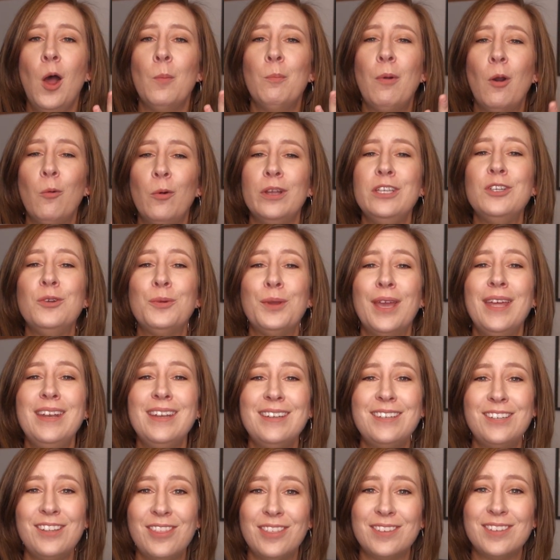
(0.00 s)
But when you get
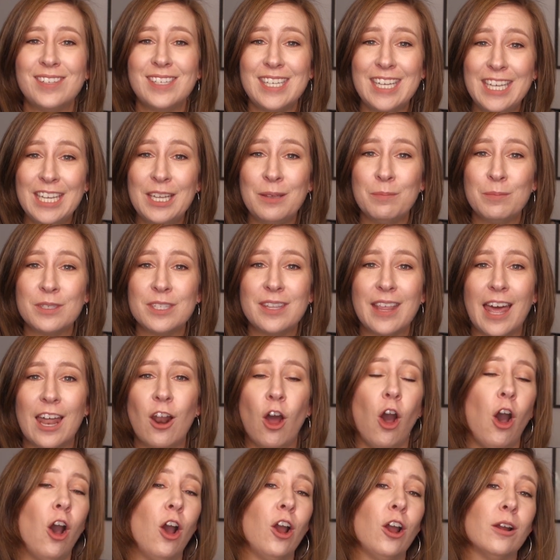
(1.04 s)
into the teams that
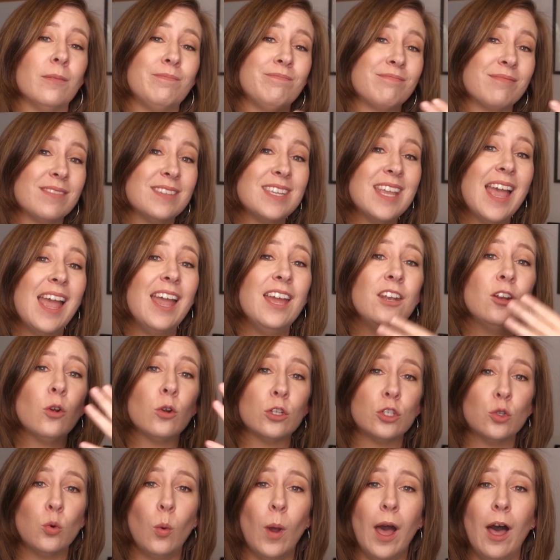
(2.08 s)
are 10
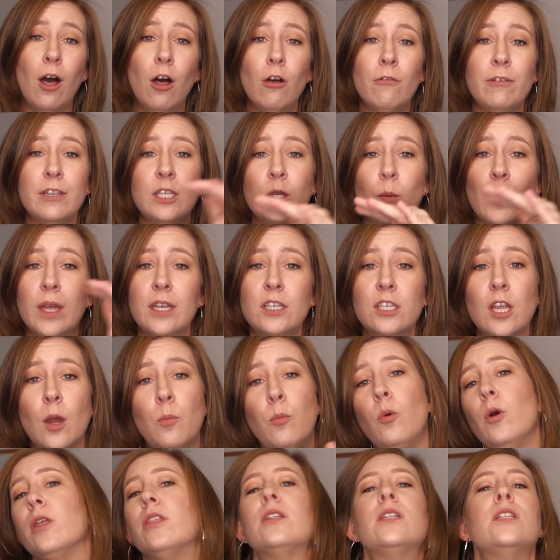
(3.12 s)
or 12 and you end
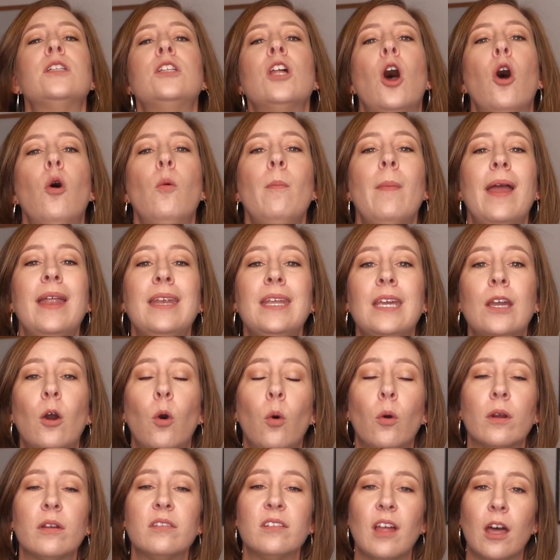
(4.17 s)
up with so many
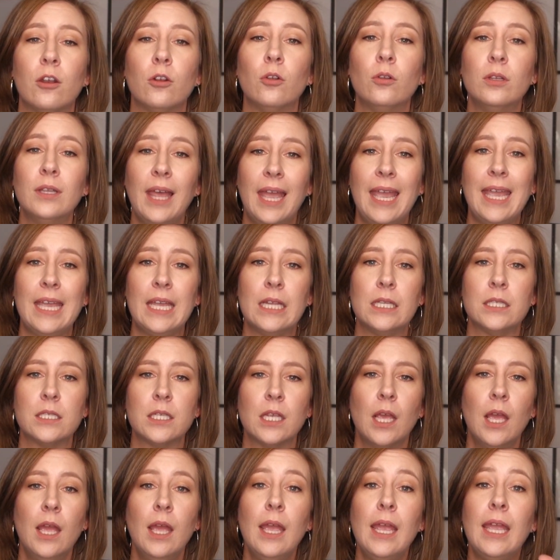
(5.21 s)
horizontal lanes,